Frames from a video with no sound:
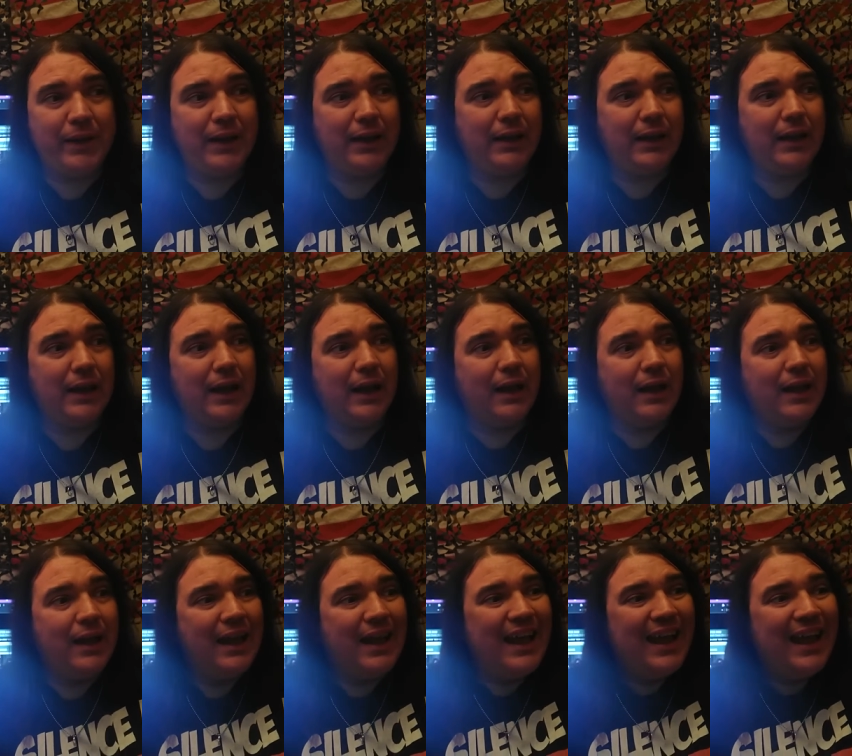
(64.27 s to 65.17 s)

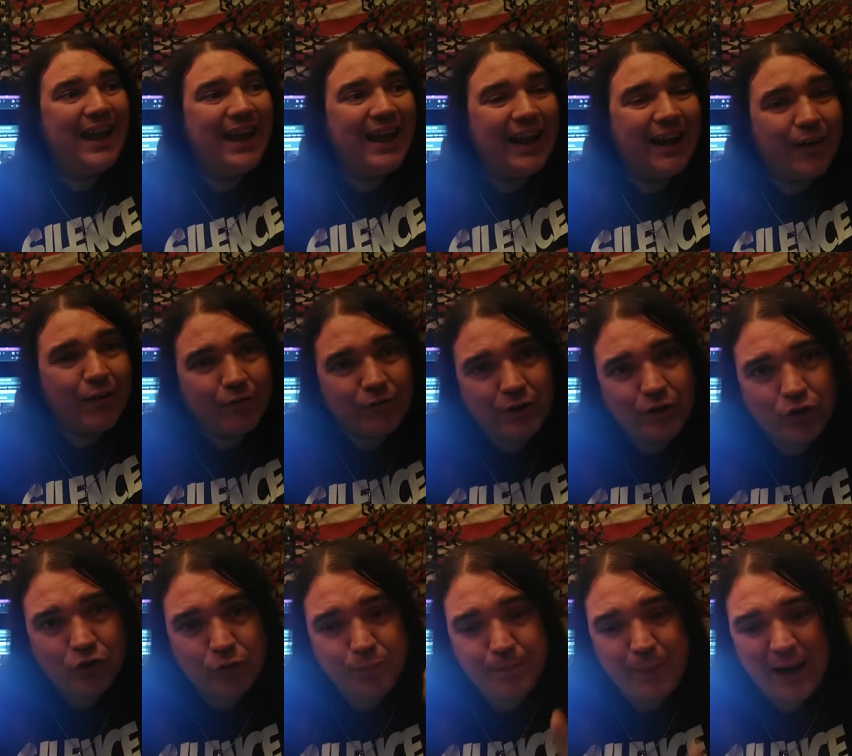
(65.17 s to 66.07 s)
media,
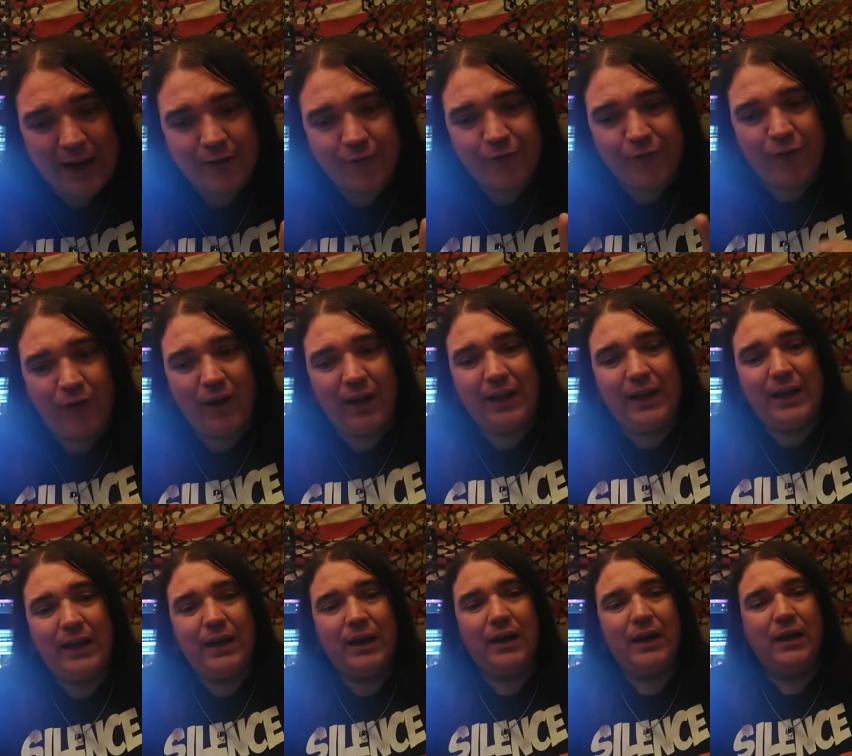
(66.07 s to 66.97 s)

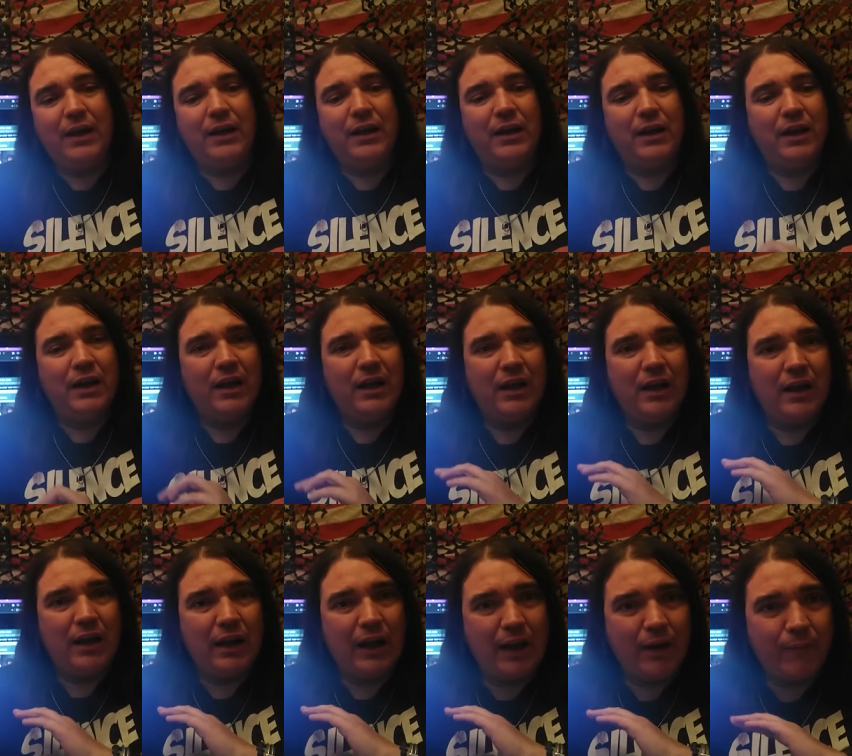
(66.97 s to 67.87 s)
respectfully,
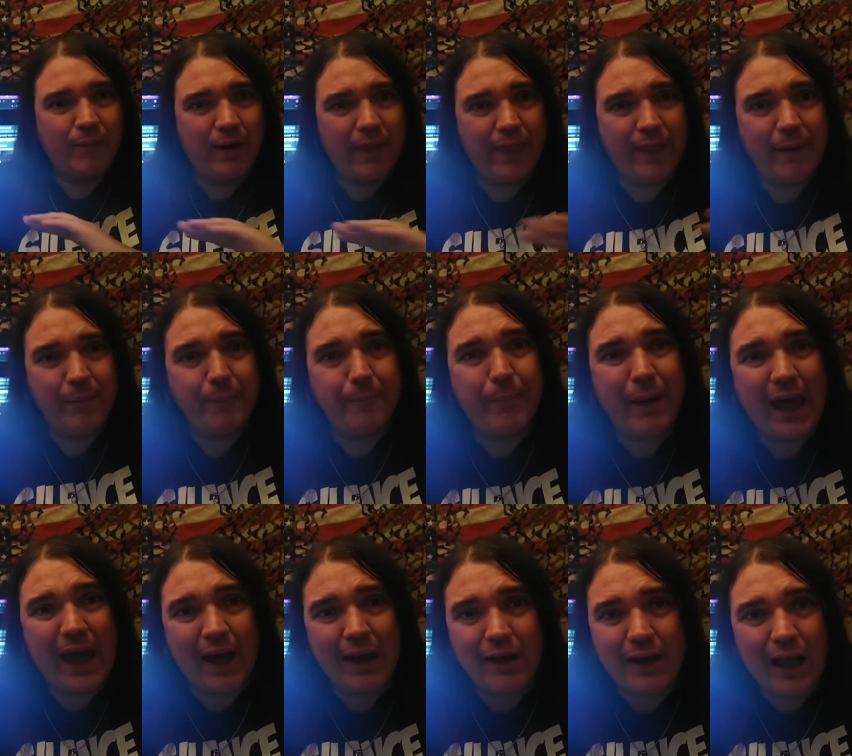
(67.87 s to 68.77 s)
I don't want anything
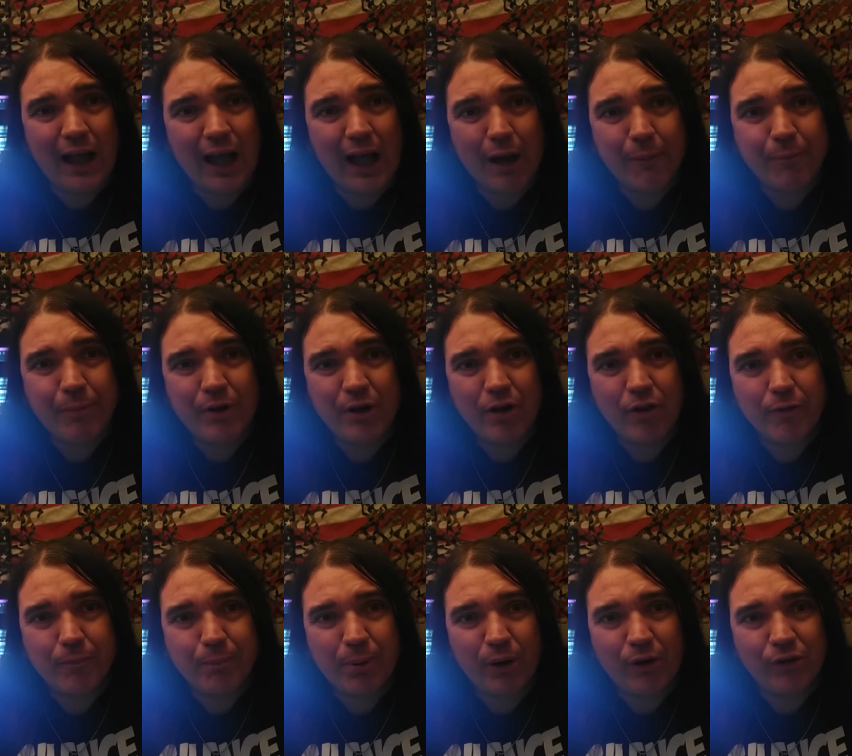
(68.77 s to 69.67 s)
bad to happen to
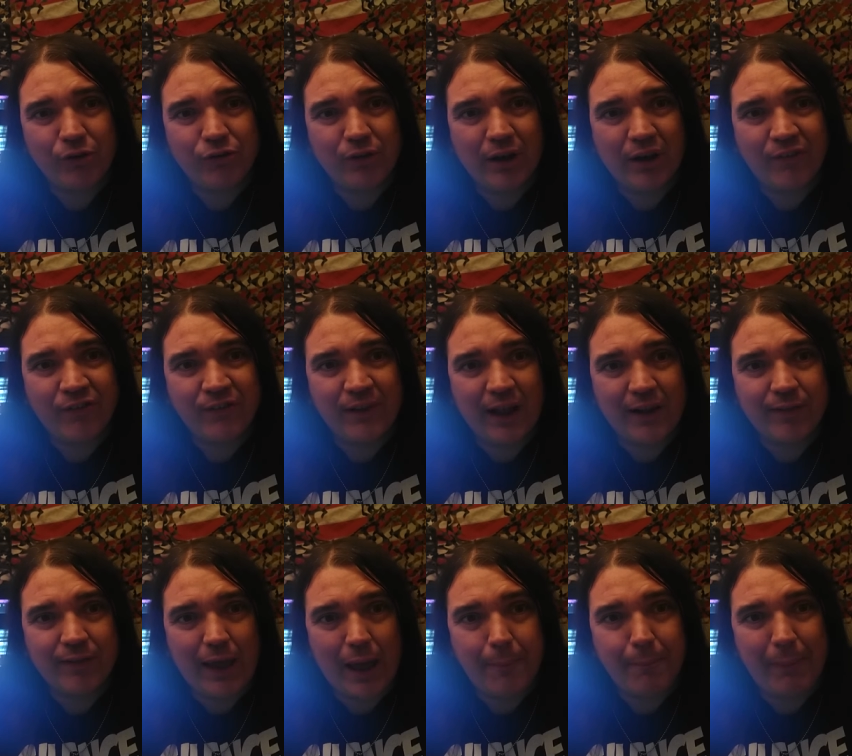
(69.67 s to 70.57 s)
the person. It's
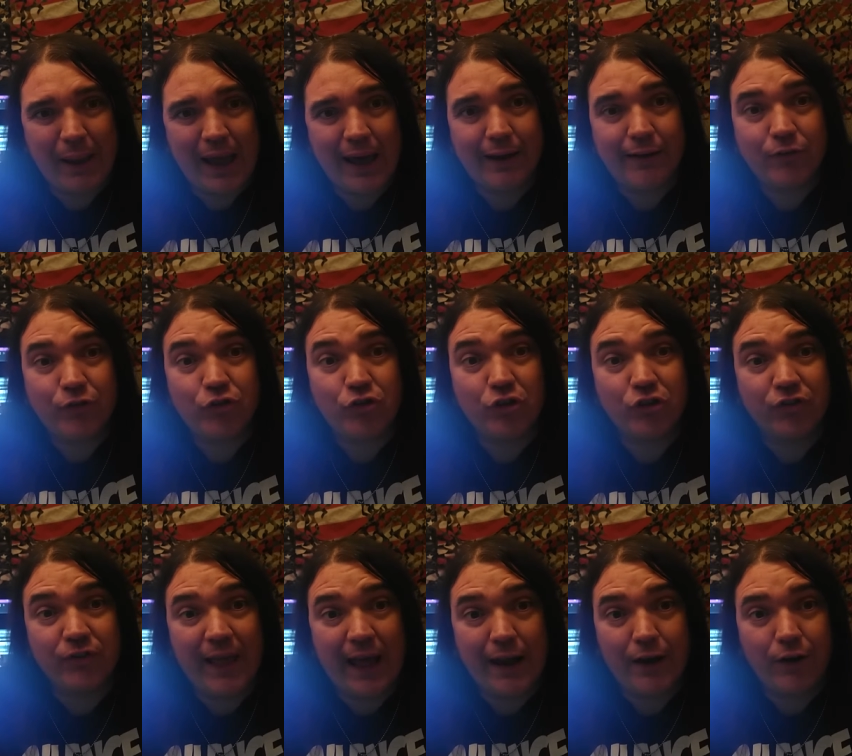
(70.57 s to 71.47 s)
not that bad, it's
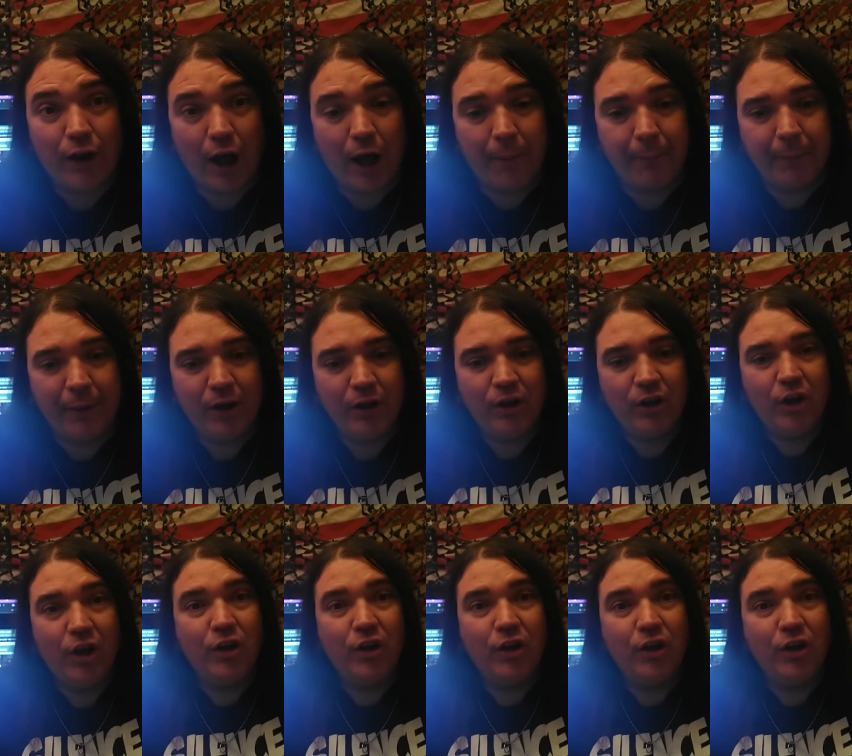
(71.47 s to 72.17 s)
just that dumb.